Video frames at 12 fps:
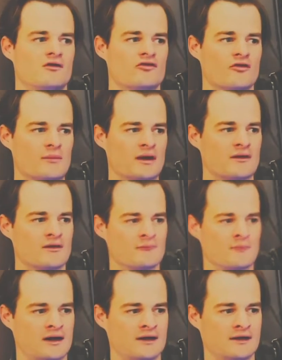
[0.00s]
So my,
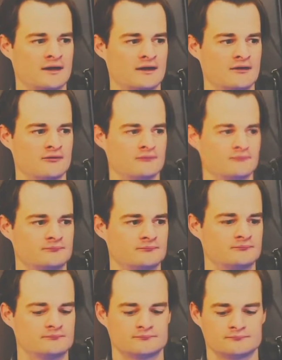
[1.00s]
my, uh,
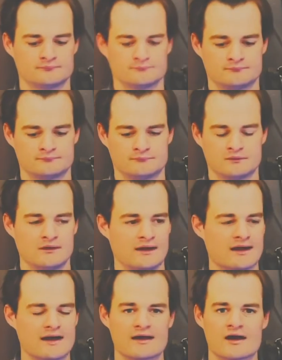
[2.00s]

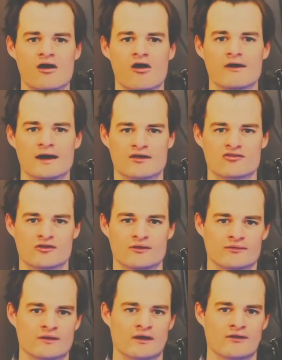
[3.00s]
I got in a car
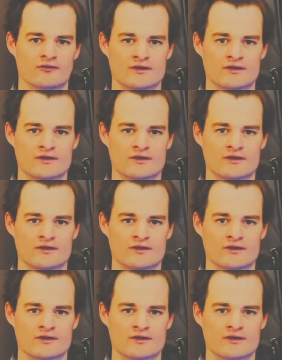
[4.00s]
accident the other